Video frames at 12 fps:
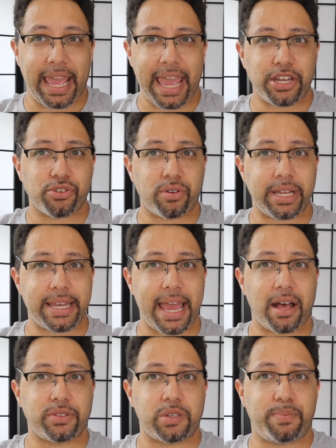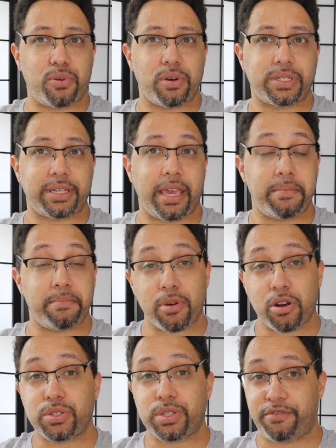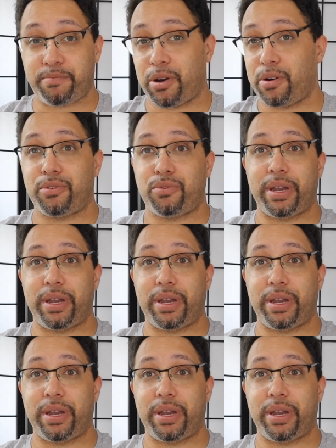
Android now supports immersive mode,